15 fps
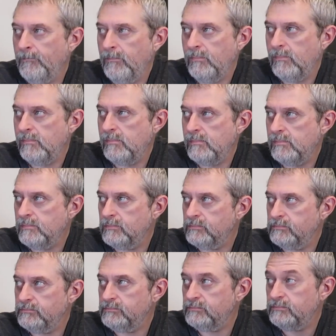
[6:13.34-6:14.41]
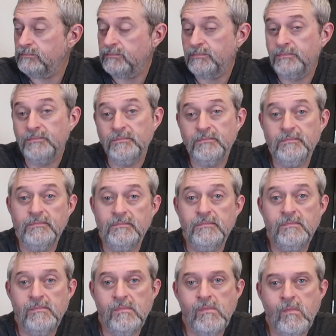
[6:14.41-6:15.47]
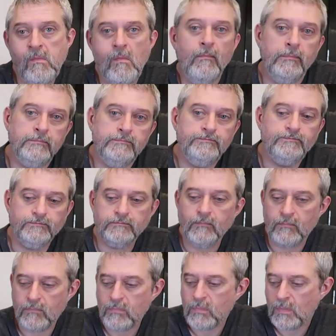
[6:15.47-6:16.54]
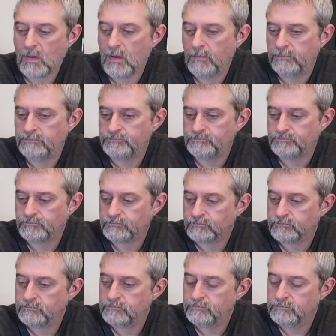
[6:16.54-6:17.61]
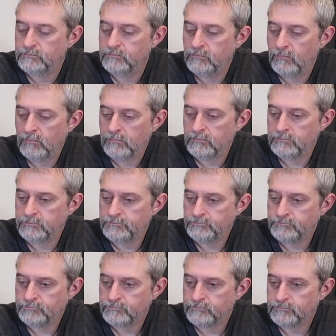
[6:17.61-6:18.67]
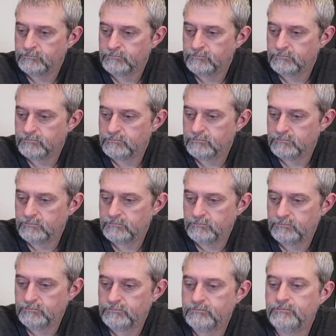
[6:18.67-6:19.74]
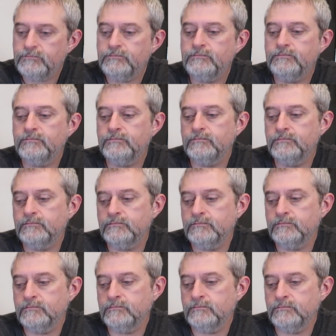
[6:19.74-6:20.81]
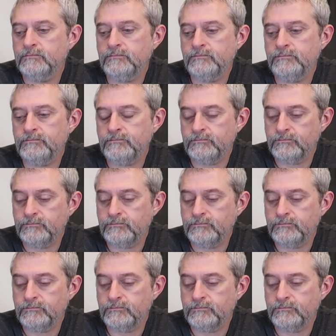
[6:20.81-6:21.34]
[no speech]